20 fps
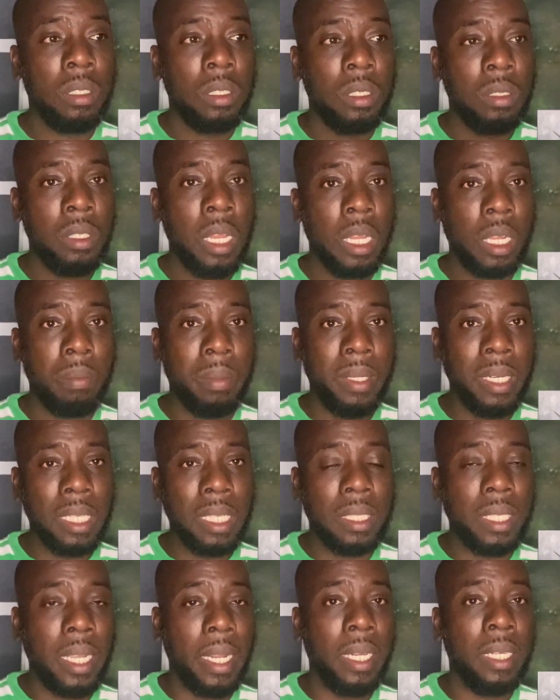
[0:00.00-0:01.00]
document they
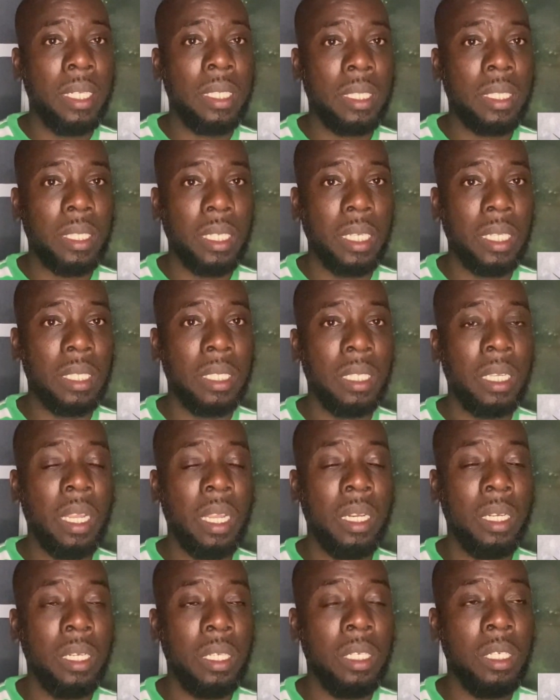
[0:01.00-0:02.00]
signed, it state
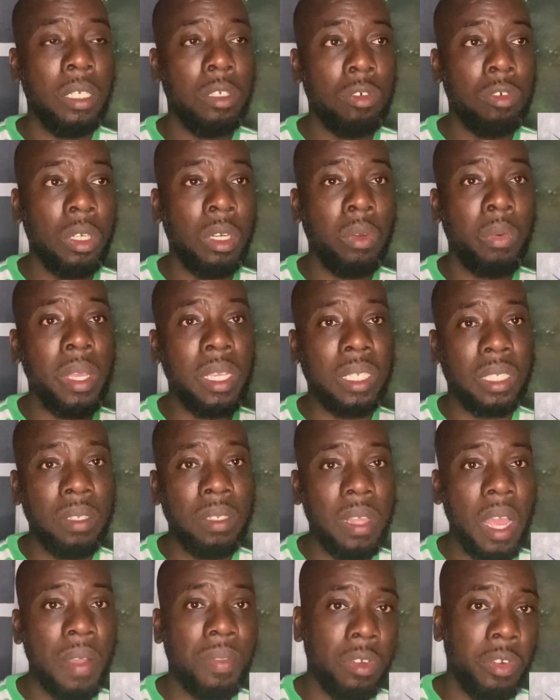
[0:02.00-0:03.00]
any runaway slave they
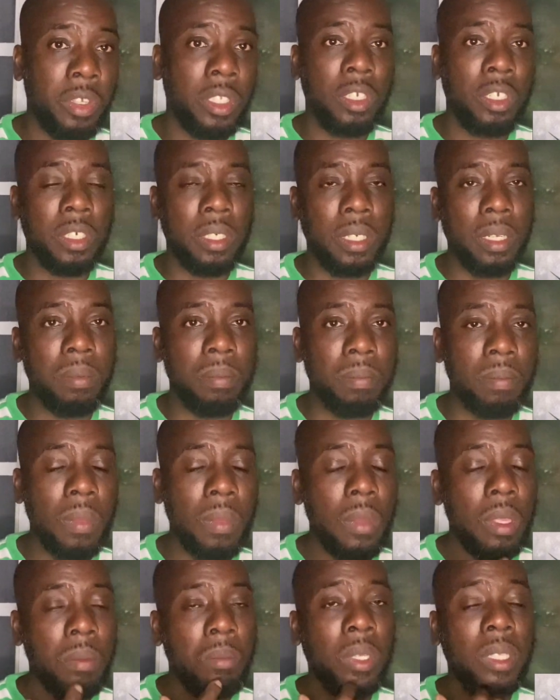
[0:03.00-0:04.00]
have to return them.
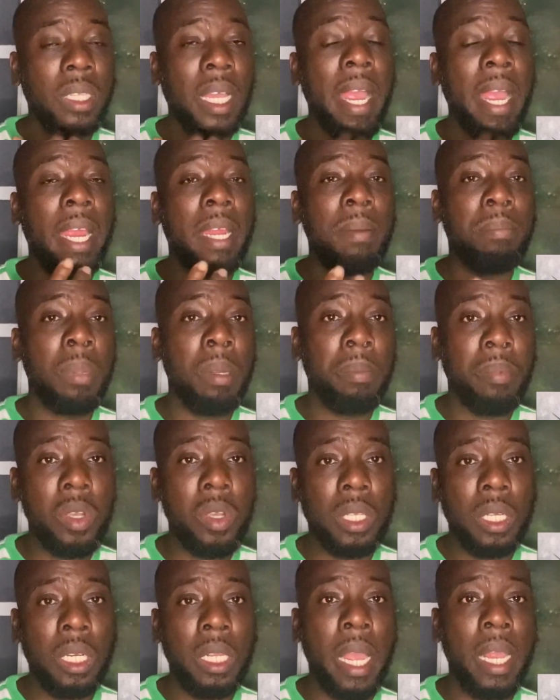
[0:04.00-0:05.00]
But me
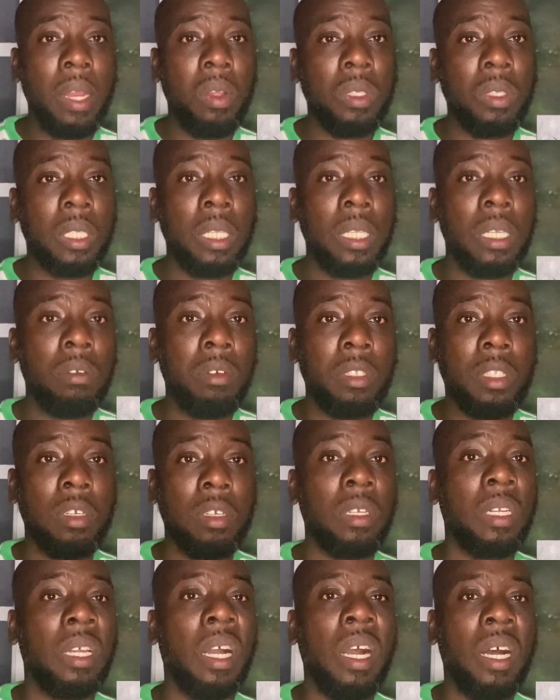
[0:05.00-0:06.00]
personally, I don't think they
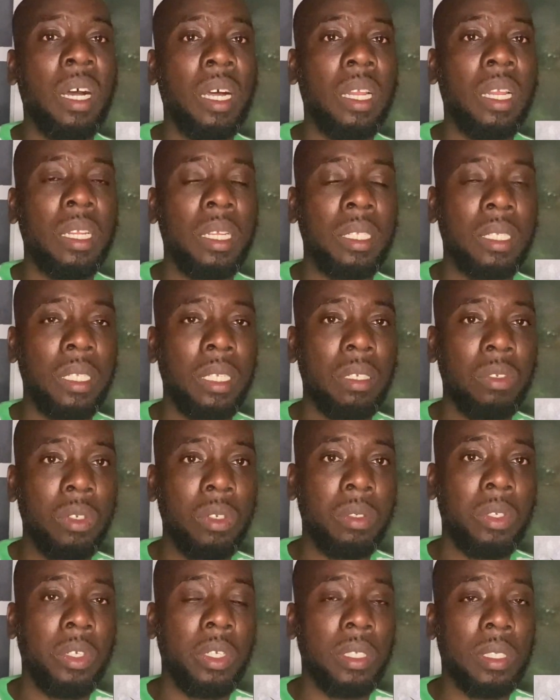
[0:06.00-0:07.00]
return all. I think they
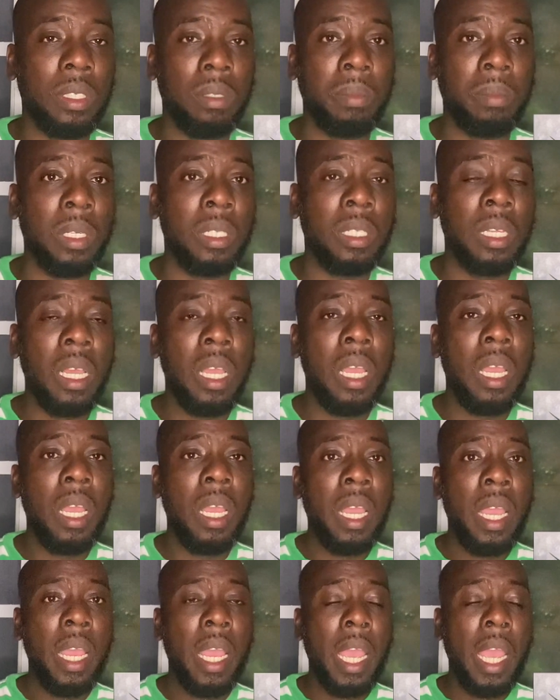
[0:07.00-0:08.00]
return some, but
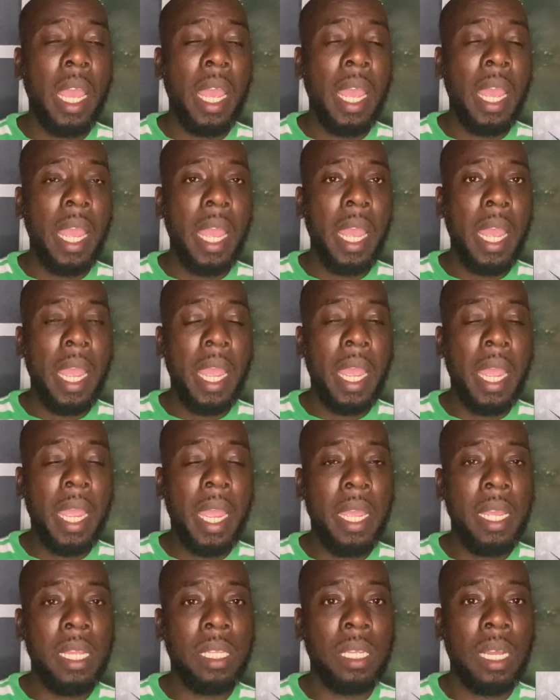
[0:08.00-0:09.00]

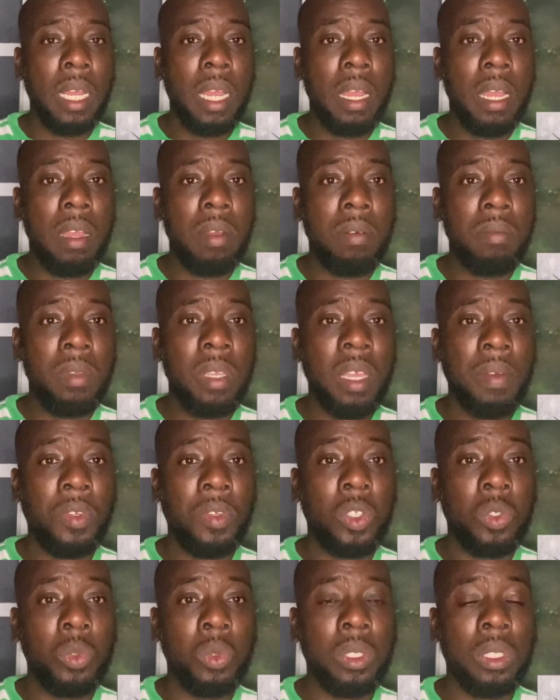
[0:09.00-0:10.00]
you have
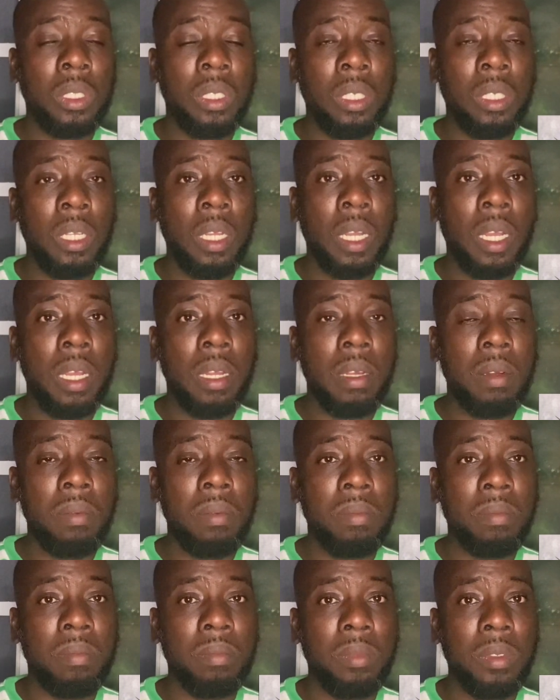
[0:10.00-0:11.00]
to